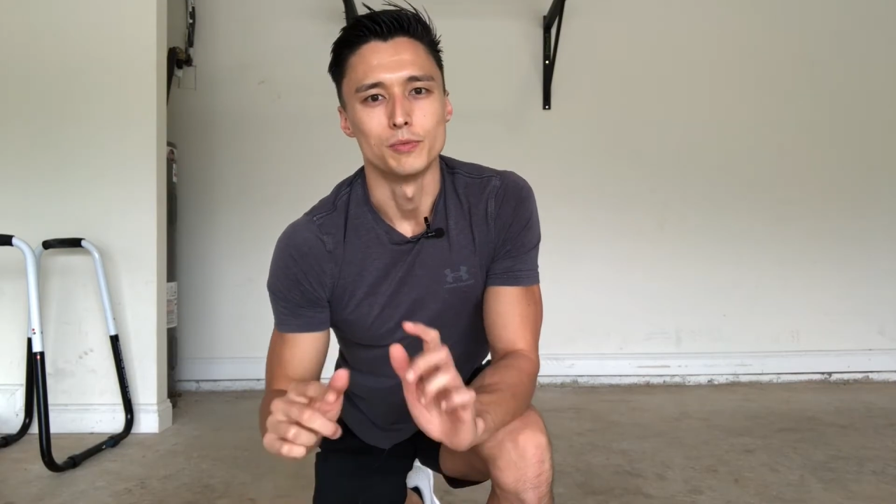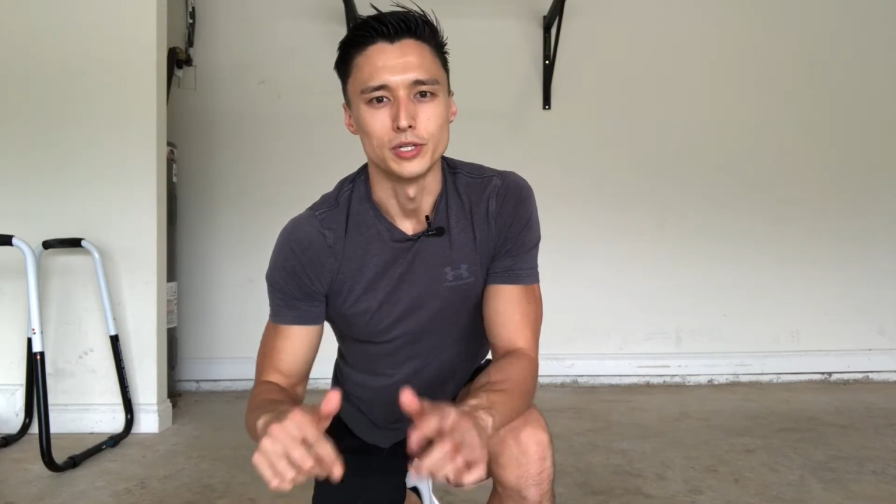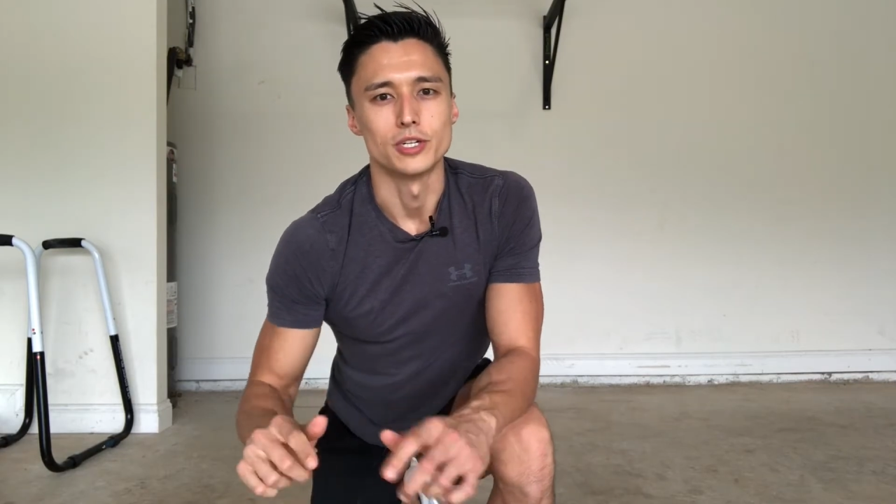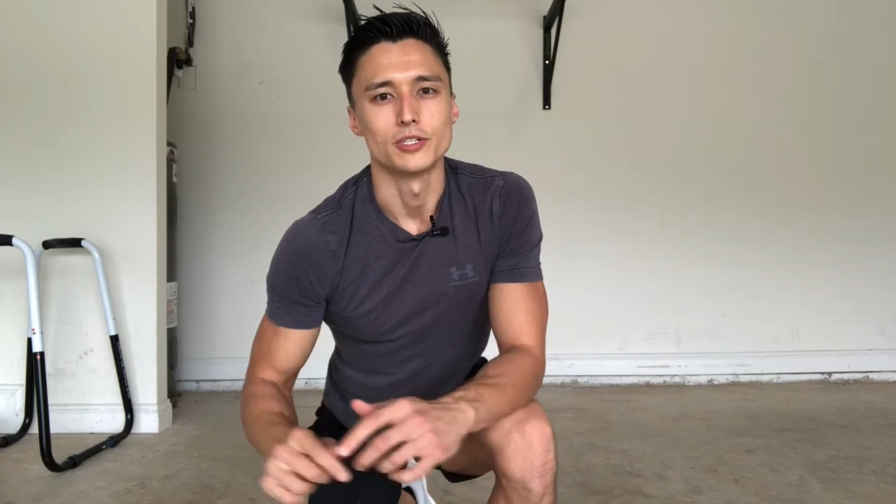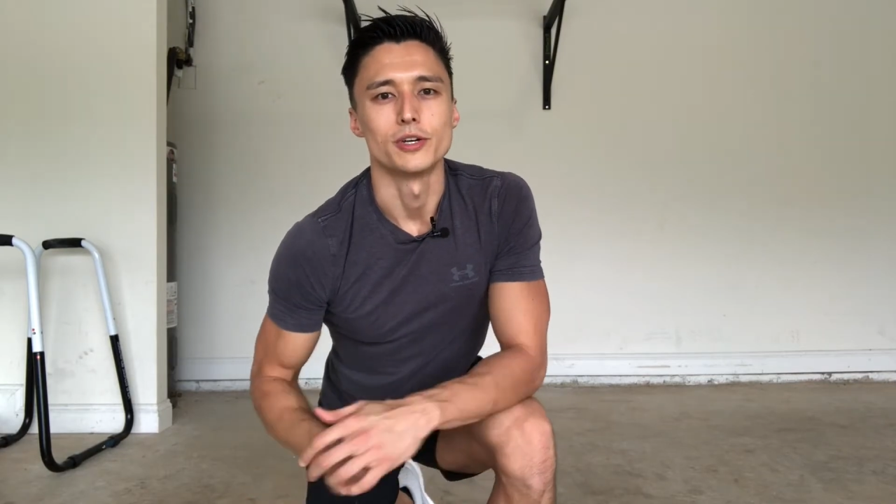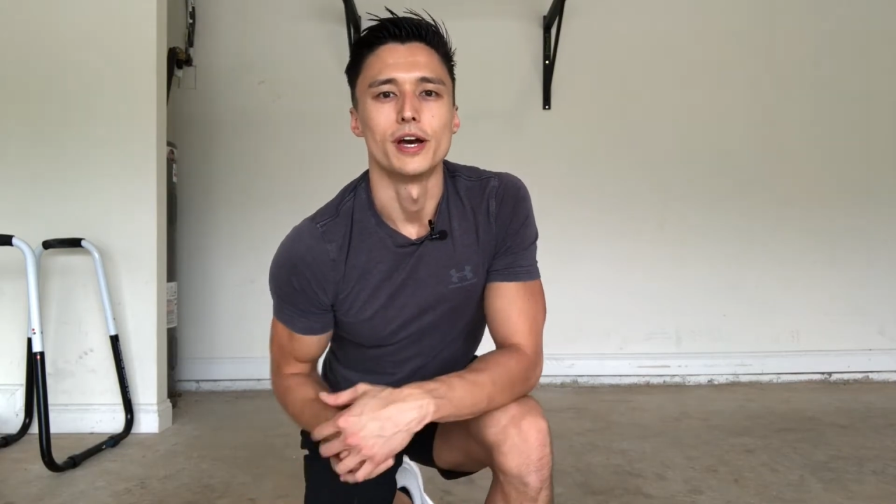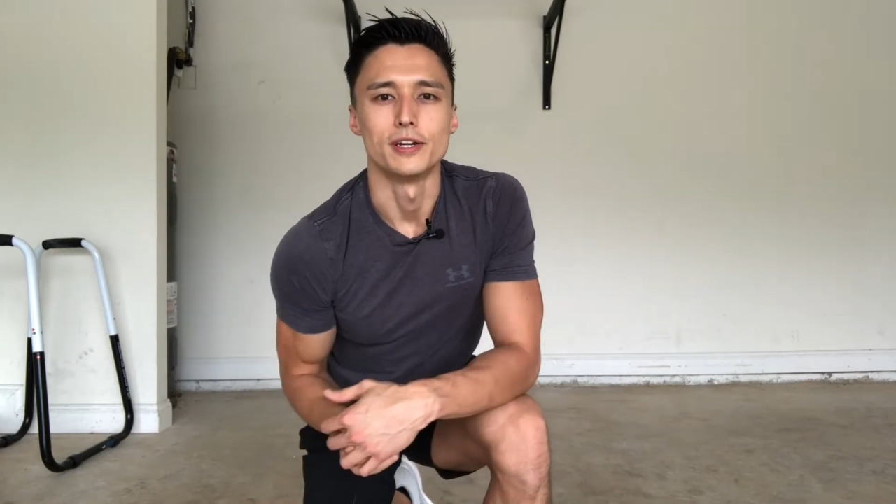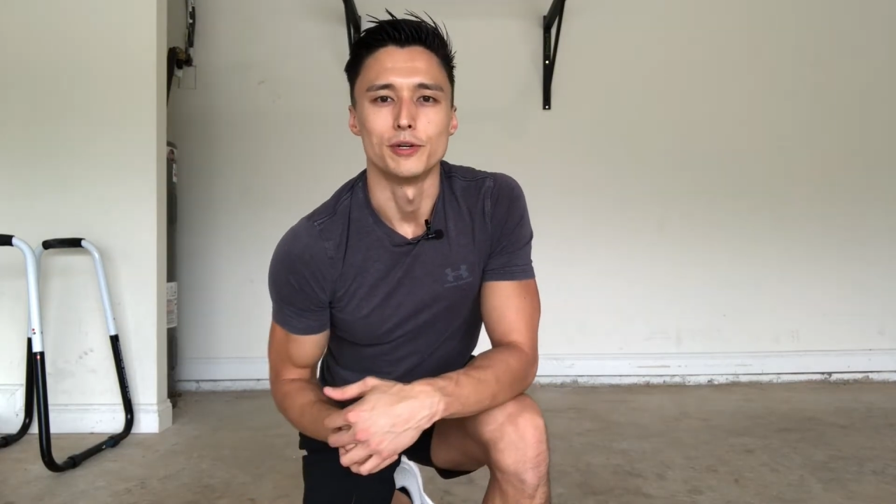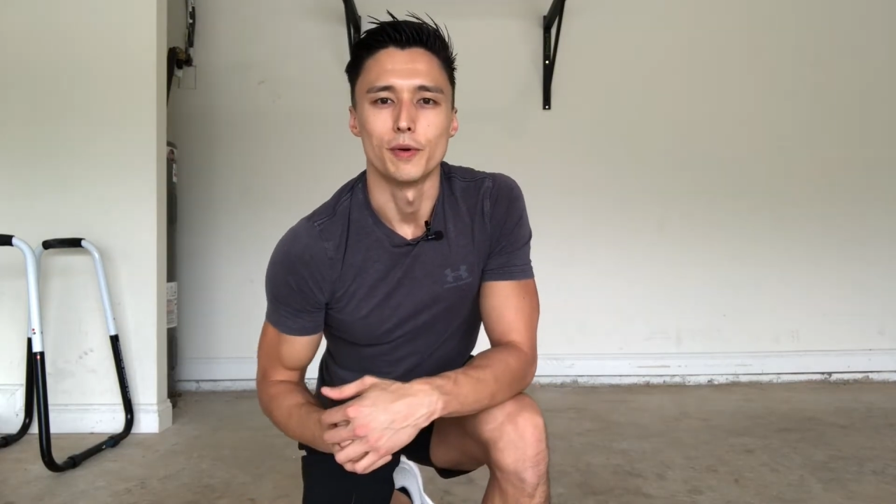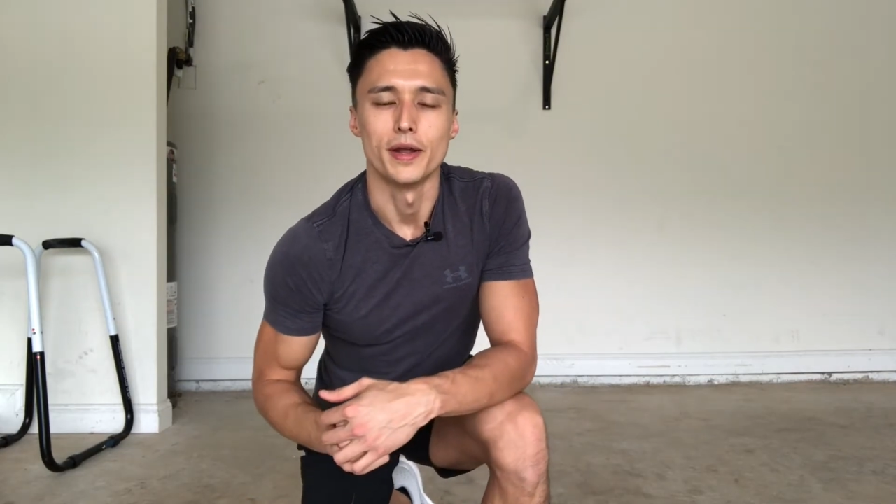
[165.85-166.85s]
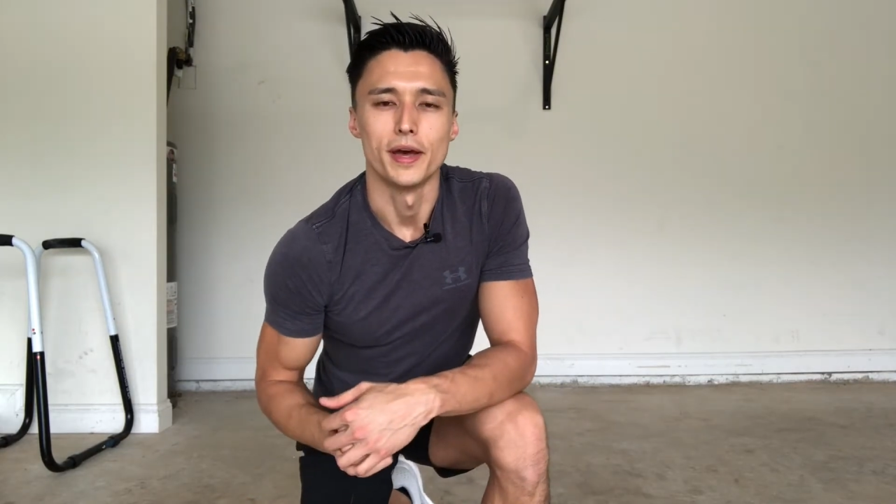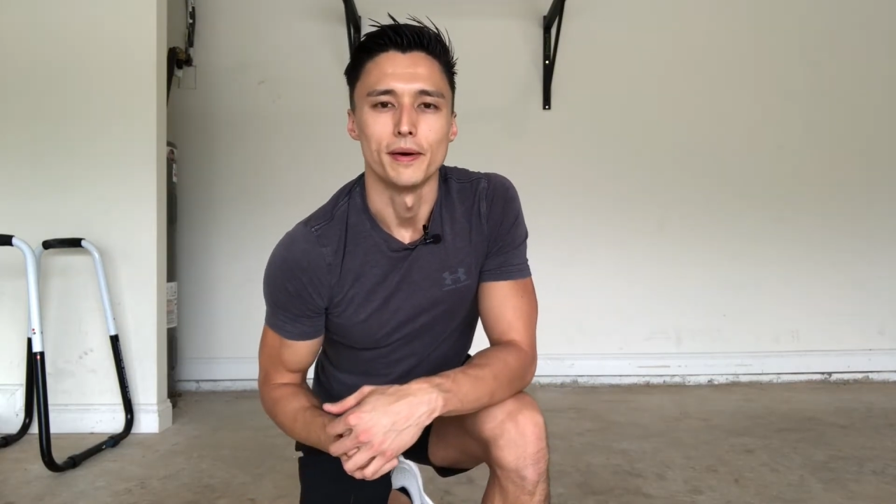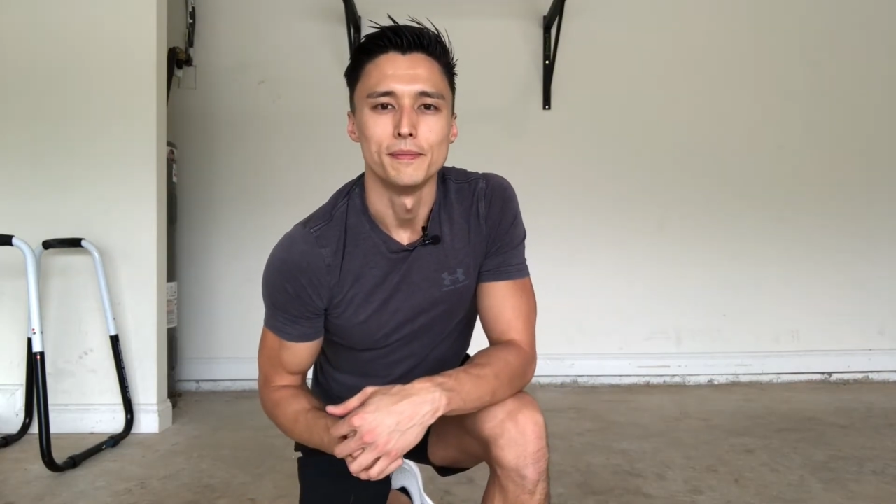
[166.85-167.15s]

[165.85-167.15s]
which I'll show you how to do right now.